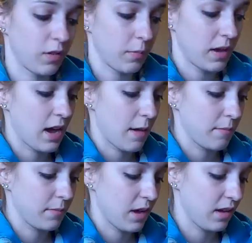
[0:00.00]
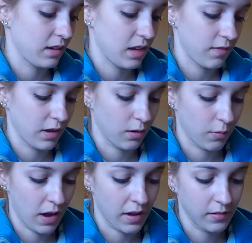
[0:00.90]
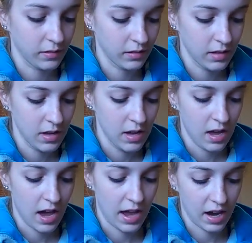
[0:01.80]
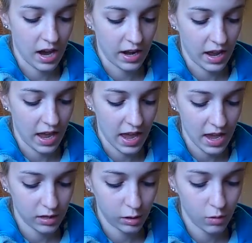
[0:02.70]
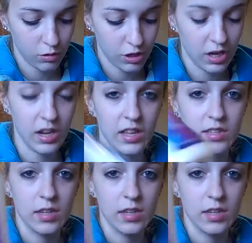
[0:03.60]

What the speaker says: for me, I'm giving it away. I got a hand lotion in